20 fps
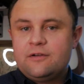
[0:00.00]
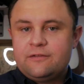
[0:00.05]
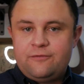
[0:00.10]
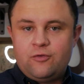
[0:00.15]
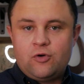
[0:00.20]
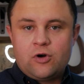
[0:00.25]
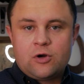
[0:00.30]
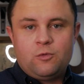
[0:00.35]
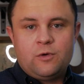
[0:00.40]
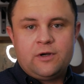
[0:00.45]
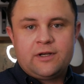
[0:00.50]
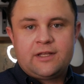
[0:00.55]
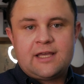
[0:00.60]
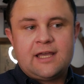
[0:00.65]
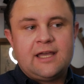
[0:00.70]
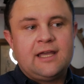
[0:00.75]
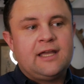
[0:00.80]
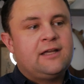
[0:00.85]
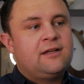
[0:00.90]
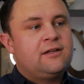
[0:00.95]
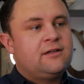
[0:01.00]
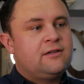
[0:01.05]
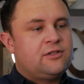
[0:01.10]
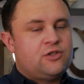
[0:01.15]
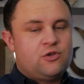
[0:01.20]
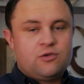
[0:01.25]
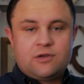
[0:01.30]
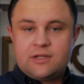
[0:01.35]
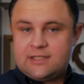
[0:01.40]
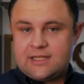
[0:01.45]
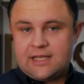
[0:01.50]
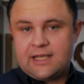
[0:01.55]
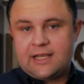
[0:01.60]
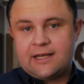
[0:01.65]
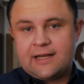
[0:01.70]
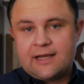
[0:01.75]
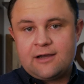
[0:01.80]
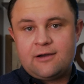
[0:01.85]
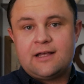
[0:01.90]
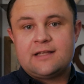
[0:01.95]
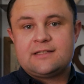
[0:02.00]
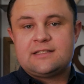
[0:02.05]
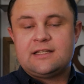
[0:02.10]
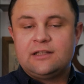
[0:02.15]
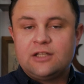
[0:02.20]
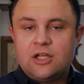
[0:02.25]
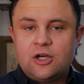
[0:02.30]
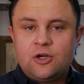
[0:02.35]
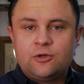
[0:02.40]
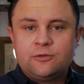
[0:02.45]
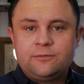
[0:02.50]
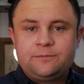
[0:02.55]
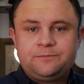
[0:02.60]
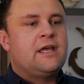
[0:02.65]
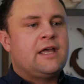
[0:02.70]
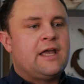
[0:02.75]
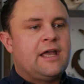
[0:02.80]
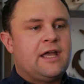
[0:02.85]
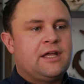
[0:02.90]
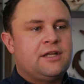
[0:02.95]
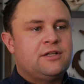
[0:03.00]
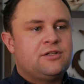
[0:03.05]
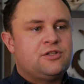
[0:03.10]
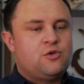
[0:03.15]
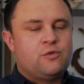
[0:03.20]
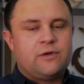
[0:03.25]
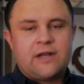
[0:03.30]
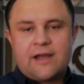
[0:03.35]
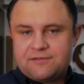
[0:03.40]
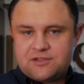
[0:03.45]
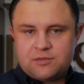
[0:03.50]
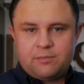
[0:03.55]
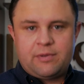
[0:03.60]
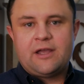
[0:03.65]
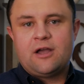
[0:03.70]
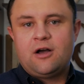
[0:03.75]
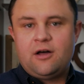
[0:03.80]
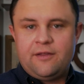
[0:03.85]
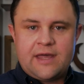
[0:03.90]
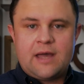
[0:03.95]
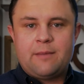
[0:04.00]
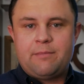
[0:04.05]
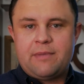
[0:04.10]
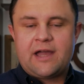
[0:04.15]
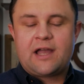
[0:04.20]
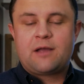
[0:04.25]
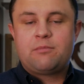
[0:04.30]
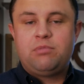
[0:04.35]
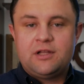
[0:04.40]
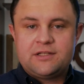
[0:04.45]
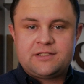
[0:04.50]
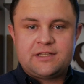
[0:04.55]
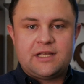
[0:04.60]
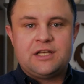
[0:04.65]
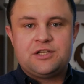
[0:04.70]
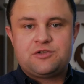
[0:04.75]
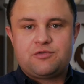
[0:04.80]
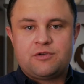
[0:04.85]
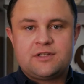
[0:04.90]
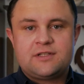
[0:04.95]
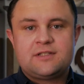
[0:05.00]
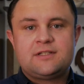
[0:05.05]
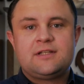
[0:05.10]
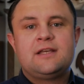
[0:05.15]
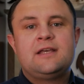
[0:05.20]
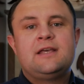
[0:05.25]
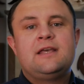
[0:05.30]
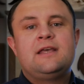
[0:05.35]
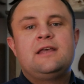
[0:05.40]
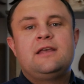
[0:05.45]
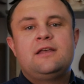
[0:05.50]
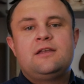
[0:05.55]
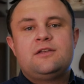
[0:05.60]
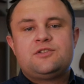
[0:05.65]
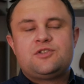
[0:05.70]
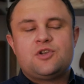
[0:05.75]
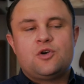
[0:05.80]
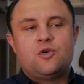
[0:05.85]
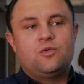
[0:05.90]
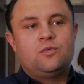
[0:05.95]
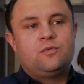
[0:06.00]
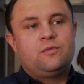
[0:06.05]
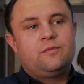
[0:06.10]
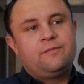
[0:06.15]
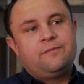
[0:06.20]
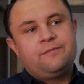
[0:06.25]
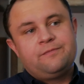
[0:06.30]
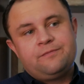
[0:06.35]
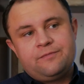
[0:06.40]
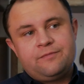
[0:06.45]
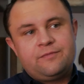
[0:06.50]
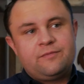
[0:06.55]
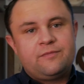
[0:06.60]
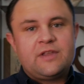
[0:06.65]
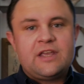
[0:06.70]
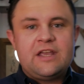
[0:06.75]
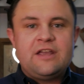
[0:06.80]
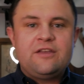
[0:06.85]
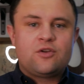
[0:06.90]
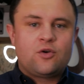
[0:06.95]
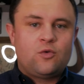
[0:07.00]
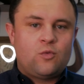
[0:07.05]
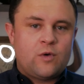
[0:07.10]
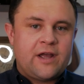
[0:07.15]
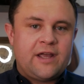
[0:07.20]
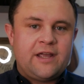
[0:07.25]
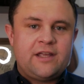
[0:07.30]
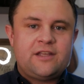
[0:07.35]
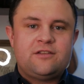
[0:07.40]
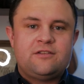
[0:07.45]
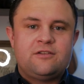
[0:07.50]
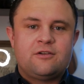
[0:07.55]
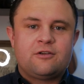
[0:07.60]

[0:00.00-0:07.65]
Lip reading: 401k, you could take it out as a loan and you would have to pay all that back plus interest. So either way,